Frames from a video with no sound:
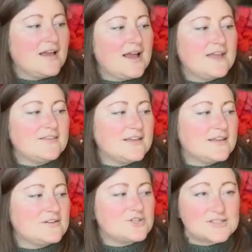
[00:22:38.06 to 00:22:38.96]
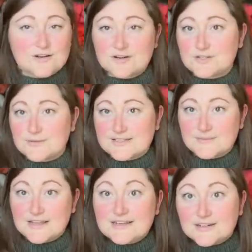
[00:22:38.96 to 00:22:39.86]
And then she started doing some
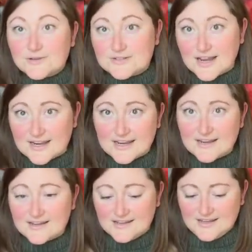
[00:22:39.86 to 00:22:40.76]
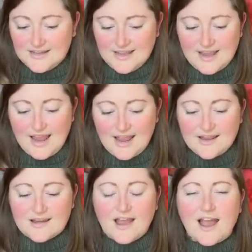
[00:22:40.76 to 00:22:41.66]
indigo dyeing,
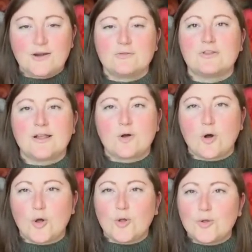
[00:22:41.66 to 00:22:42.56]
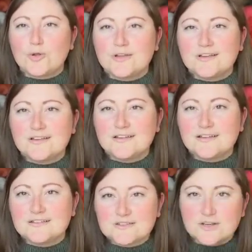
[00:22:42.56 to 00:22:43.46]
and I don't like all
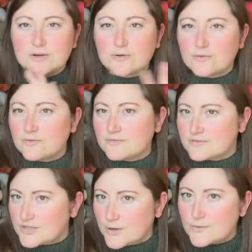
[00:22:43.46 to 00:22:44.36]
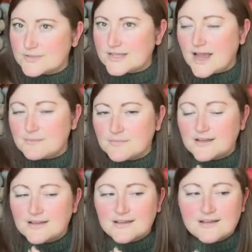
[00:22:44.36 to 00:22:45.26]
indigo tones.
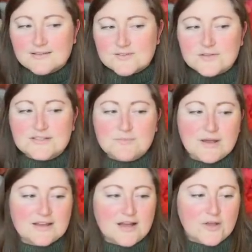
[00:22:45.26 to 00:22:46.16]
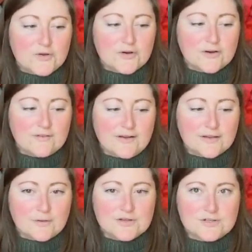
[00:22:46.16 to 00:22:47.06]
So I did my color
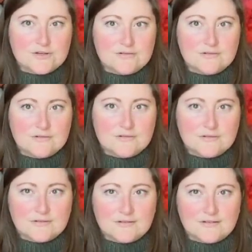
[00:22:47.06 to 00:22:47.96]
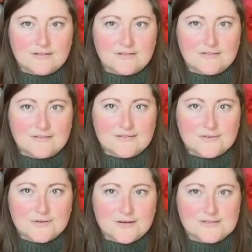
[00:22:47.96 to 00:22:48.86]
evaluation. Oh,
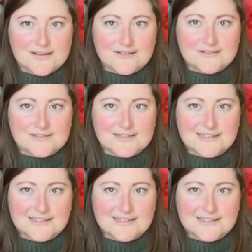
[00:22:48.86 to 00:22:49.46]
tornado sirens.